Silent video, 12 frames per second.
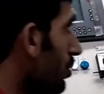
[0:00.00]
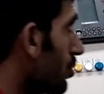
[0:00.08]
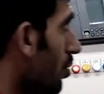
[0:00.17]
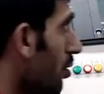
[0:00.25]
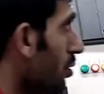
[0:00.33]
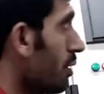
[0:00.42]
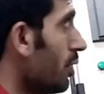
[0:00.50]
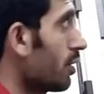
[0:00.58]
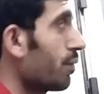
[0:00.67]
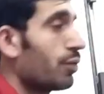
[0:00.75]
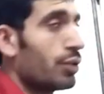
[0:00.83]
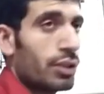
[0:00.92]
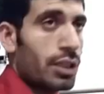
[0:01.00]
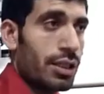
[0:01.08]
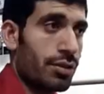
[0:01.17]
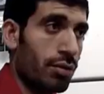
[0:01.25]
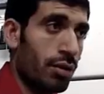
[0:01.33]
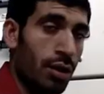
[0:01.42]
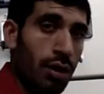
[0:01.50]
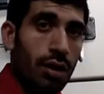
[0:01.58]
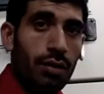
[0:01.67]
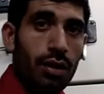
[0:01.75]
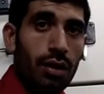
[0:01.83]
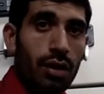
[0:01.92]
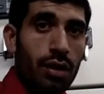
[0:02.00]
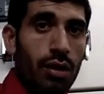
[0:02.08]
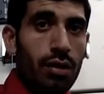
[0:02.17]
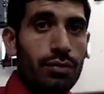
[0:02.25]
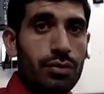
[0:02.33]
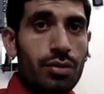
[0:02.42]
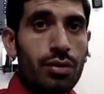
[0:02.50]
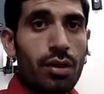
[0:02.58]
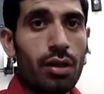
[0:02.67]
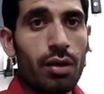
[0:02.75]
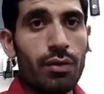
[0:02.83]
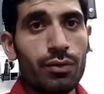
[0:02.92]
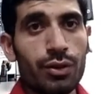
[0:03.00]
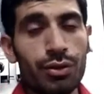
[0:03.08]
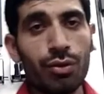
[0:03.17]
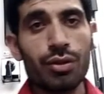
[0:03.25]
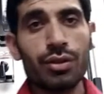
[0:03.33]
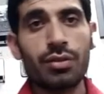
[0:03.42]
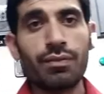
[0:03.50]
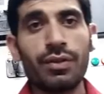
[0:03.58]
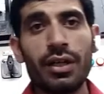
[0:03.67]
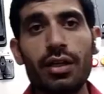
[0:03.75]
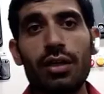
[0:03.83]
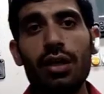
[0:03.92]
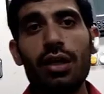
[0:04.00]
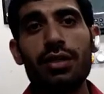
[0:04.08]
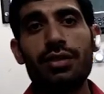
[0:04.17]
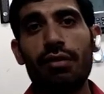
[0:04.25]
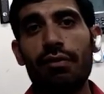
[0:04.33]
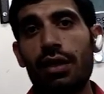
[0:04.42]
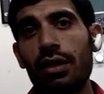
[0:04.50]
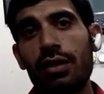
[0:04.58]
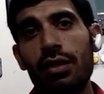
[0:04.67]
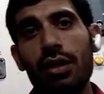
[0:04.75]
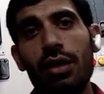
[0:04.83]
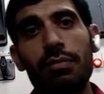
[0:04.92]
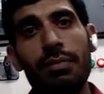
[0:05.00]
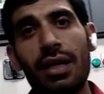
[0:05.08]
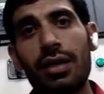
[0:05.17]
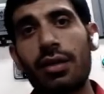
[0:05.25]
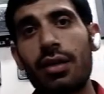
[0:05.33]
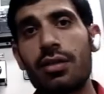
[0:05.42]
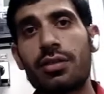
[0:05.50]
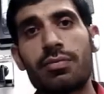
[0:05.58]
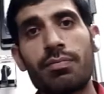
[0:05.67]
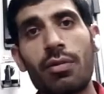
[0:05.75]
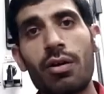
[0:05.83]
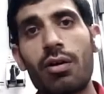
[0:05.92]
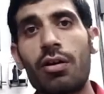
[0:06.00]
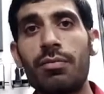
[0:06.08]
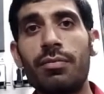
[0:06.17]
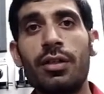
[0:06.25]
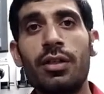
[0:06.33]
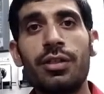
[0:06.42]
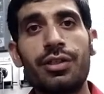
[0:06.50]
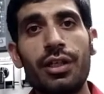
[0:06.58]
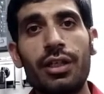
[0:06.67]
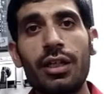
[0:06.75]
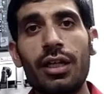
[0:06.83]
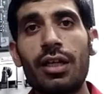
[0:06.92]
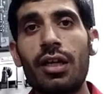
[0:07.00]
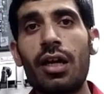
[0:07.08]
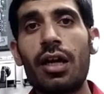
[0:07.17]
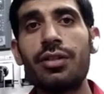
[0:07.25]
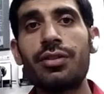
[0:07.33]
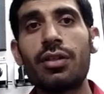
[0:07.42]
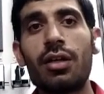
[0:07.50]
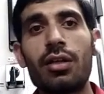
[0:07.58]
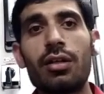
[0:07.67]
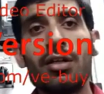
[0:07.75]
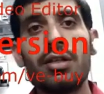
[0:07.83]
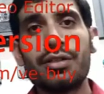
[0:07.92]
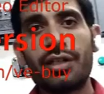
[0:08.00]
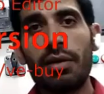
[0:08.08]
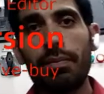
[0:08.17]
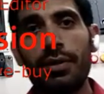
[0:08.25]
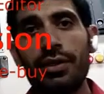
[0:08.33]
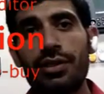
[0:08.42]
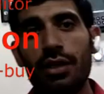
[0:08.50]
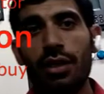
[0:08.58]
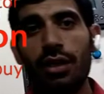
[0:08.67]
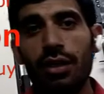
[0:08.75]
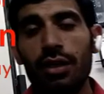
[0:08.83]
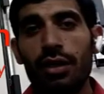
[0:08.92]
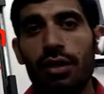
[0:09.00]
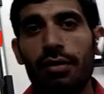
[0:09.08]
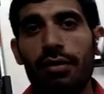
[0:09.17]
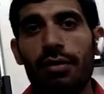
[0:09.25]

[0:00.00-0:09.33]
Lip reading: these all things we test. We use Friga, Shivarkar, Magnus, MOM, CT analyzer, CPC,